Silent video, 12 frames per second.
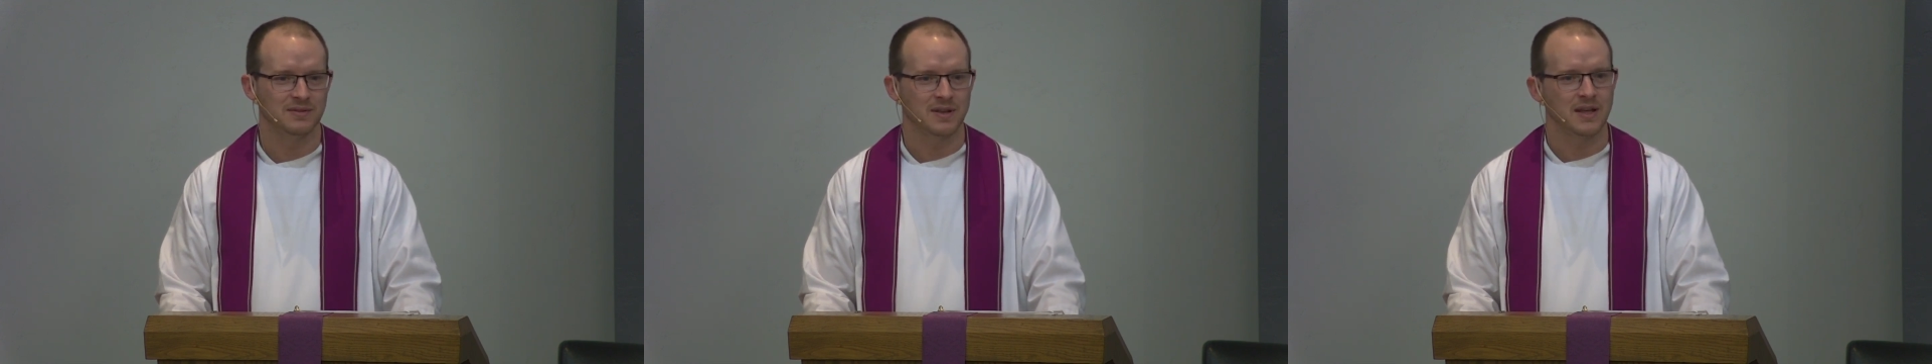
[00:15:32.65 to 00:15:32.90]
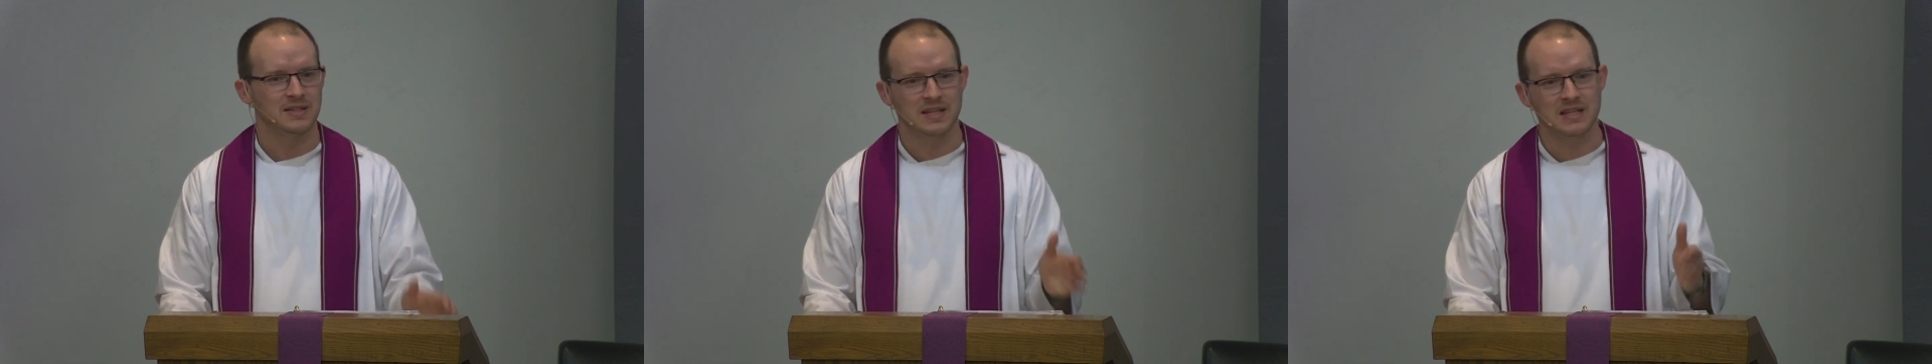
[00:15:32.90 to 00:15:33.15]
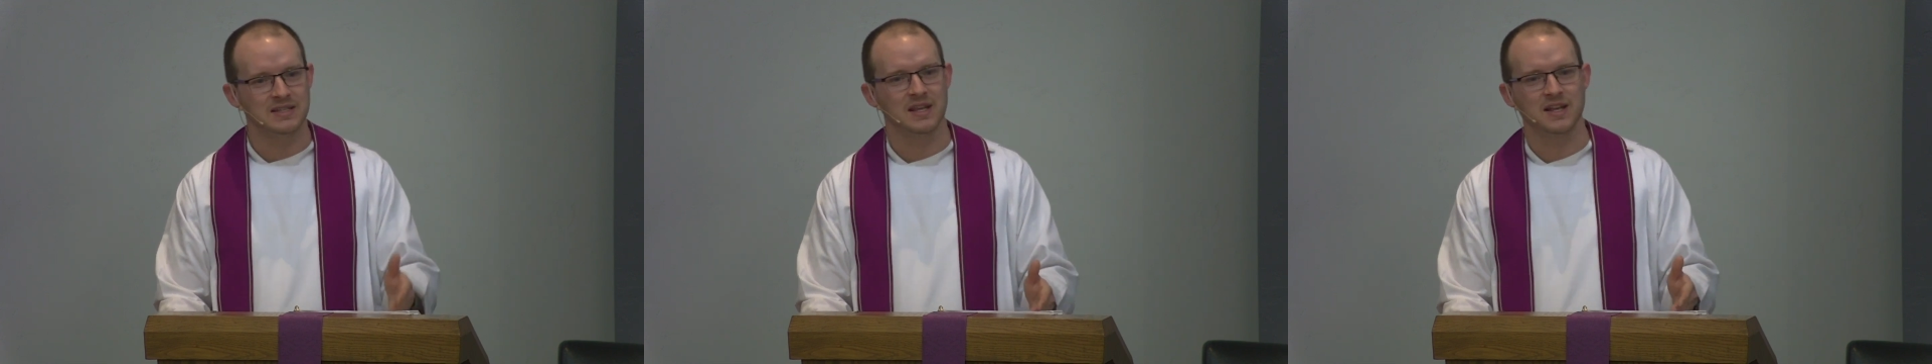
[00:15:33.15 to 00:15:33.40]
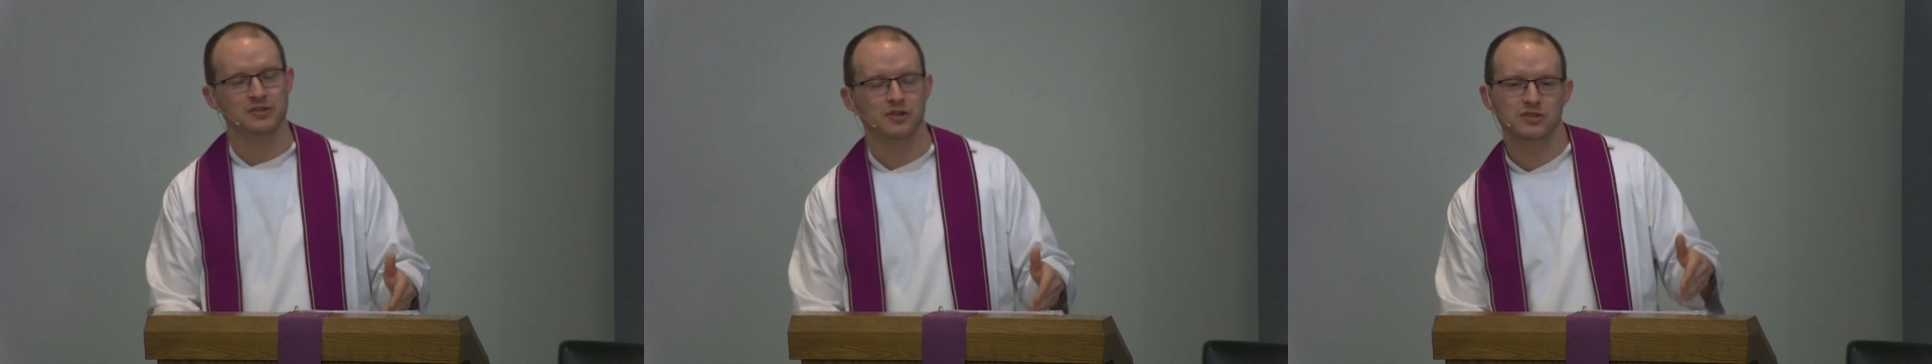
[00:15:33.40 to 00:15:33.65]
As he
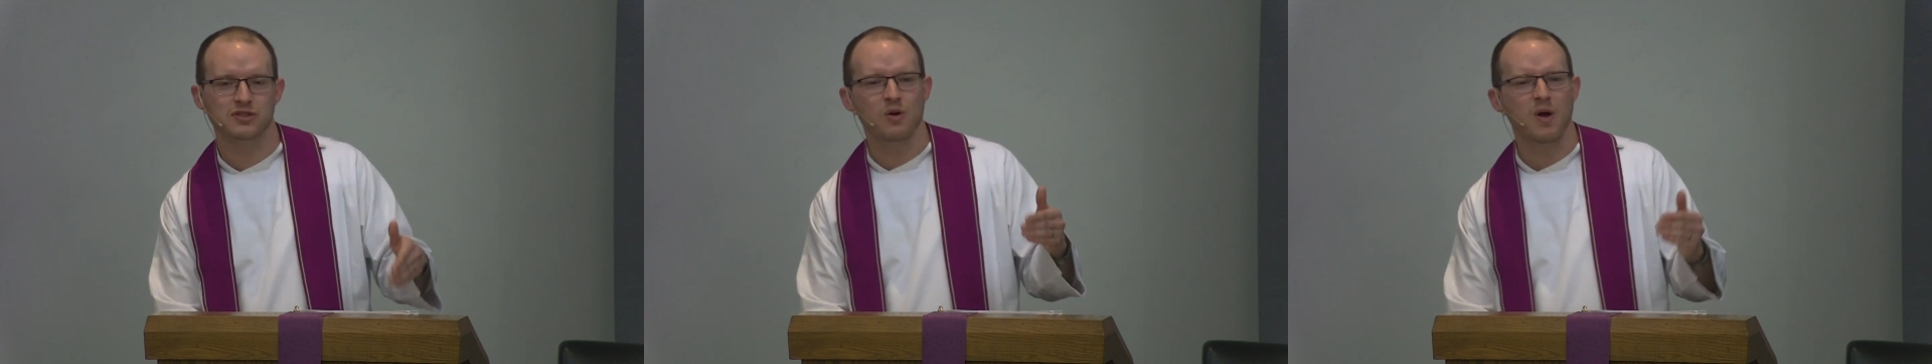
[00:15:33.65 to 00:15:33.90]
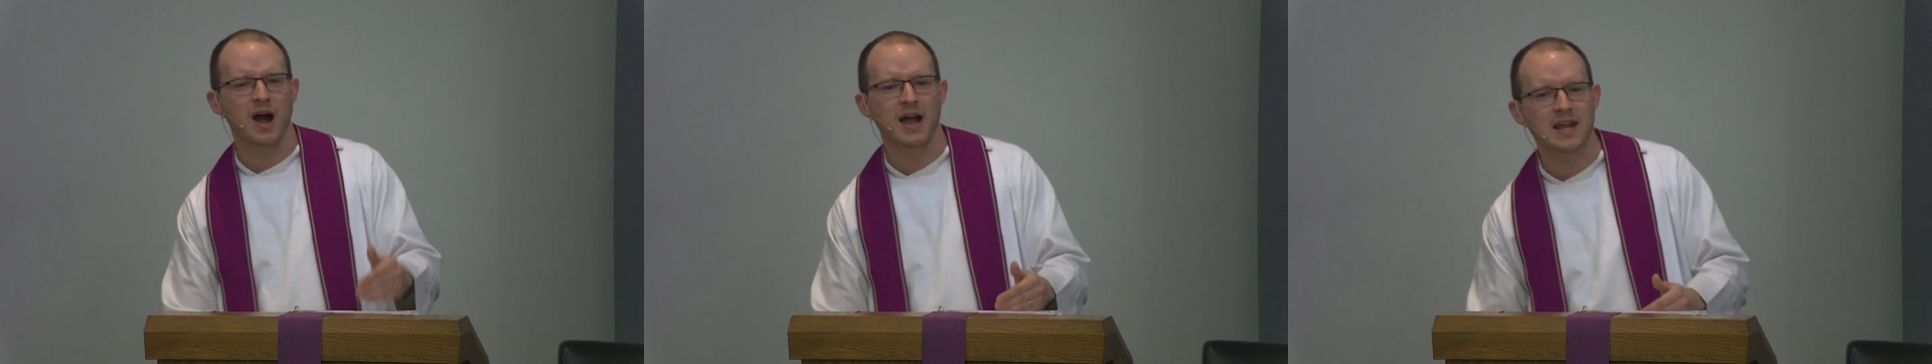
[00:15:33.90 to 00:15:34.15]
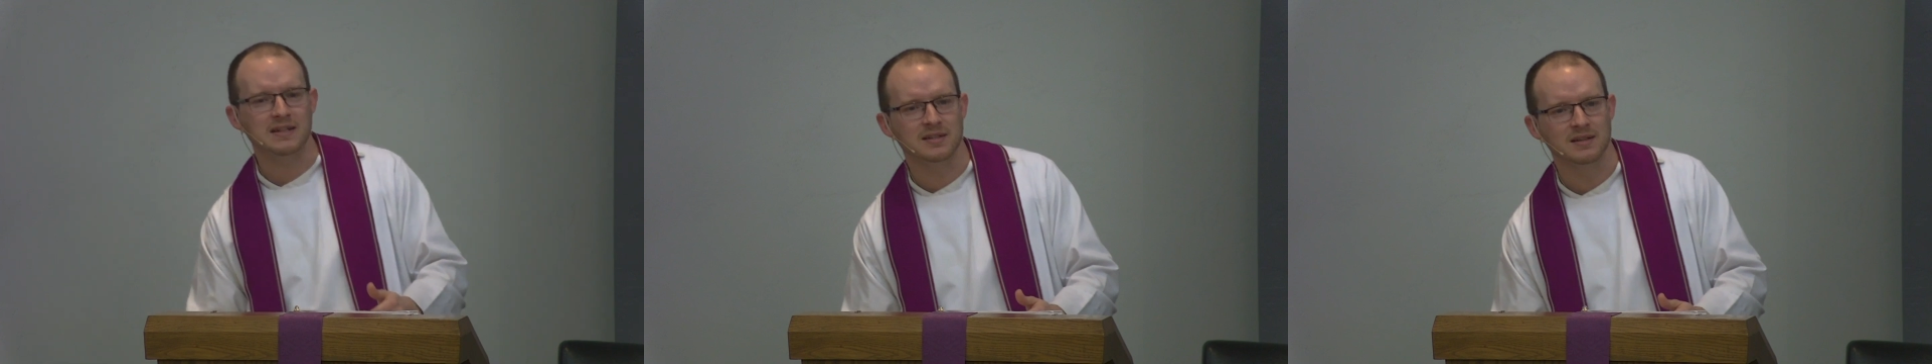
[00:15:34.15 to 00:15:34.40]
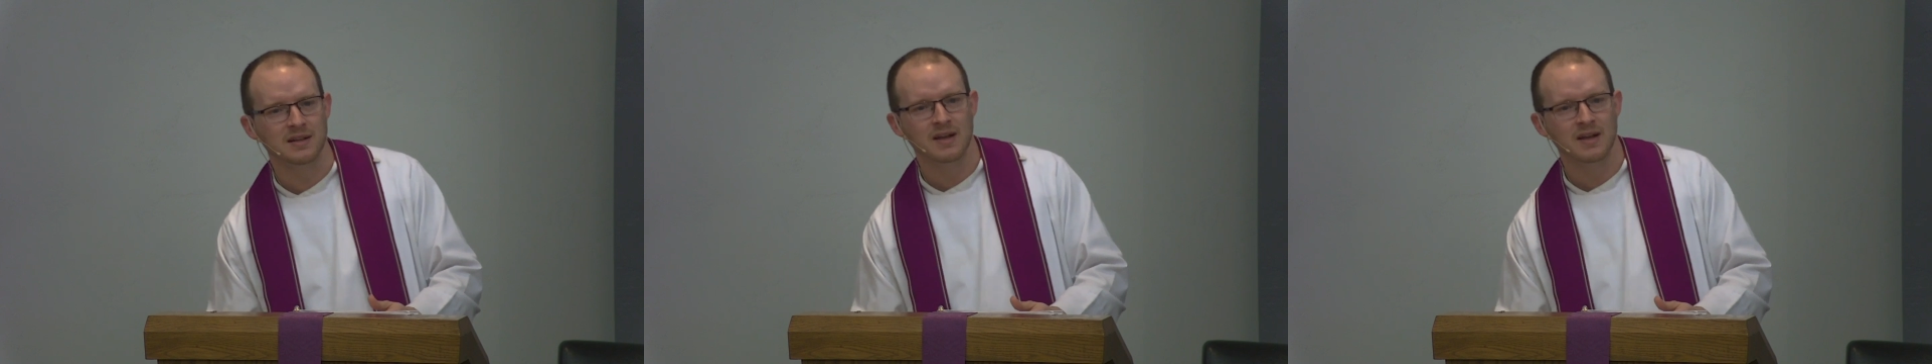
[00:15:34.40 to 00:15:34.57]
says, there's no height,